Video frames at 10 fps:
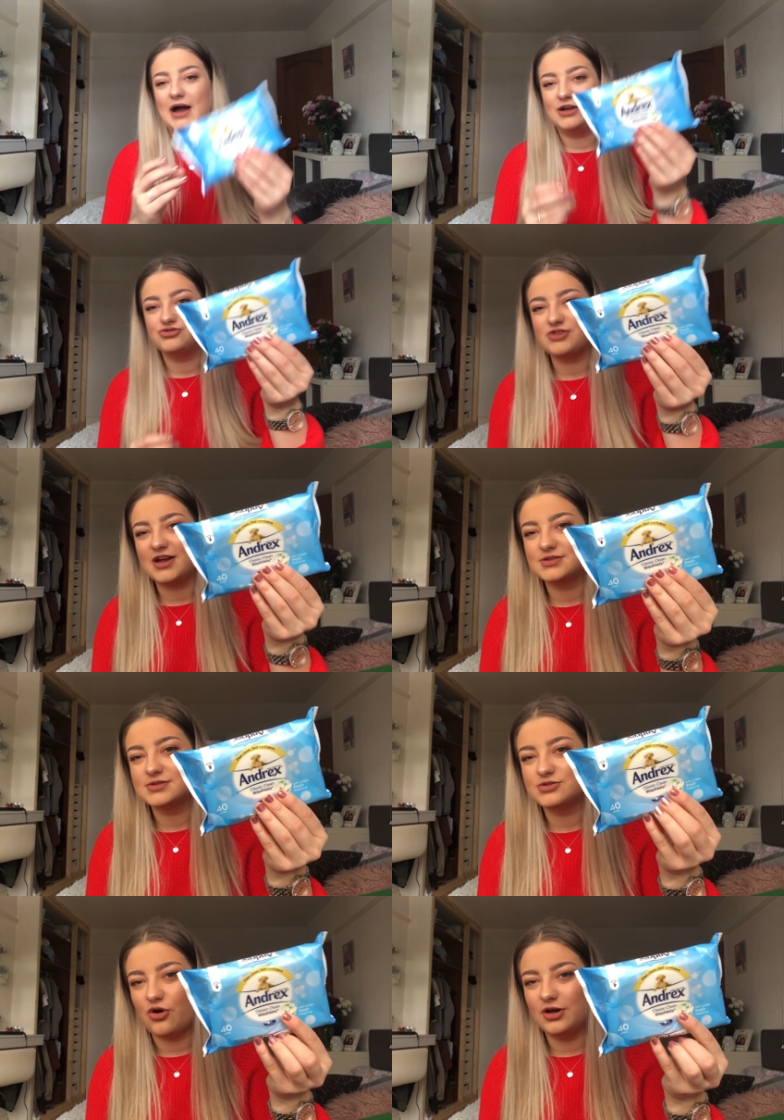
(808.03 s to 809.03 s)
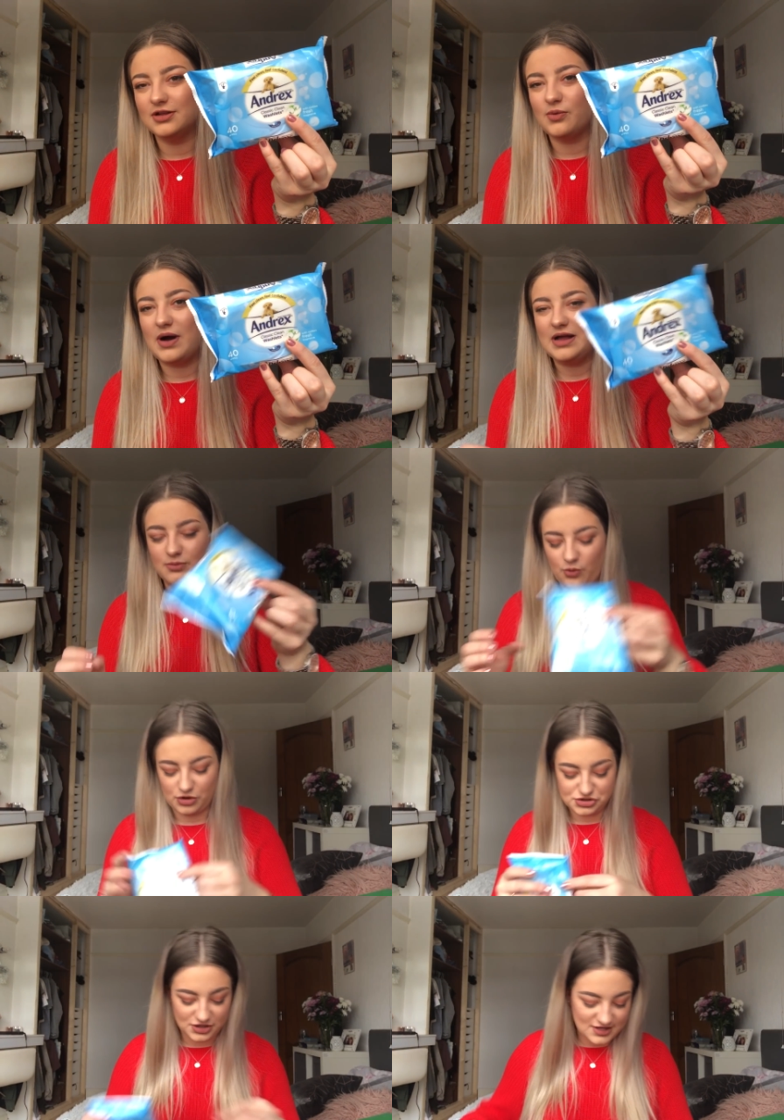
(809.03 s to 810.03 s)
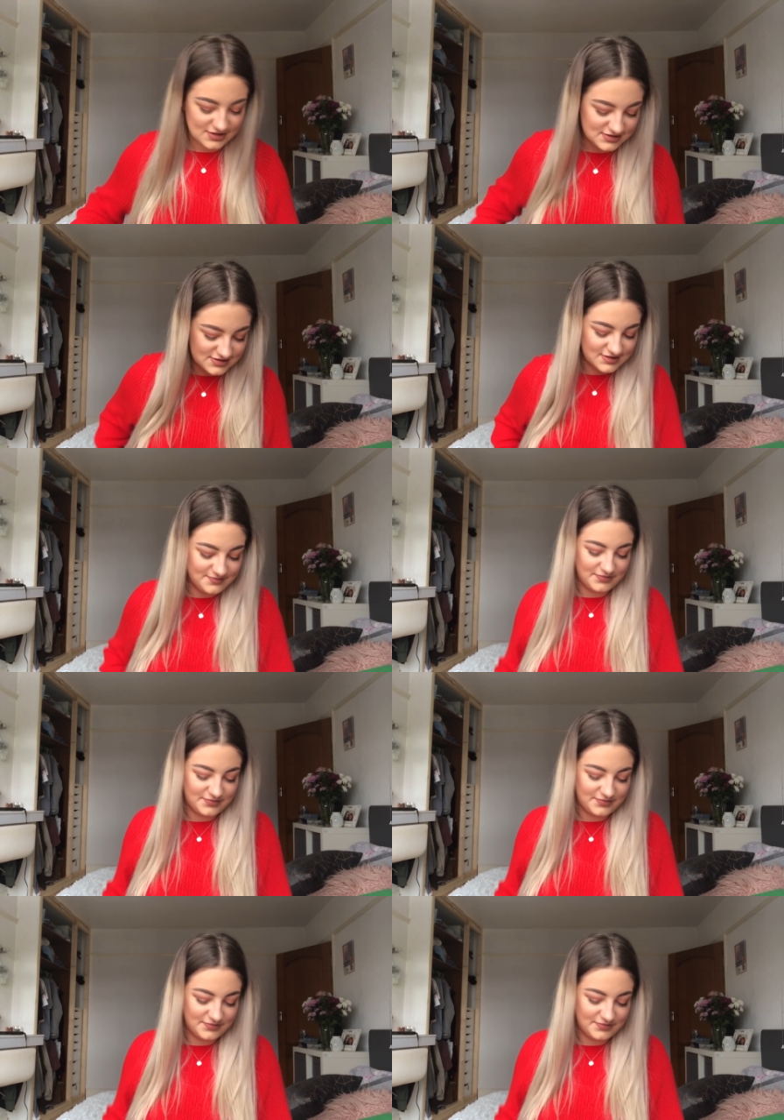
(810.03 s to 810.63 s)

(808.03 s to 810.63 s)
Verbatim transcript: Andrex toilet wipe washlets,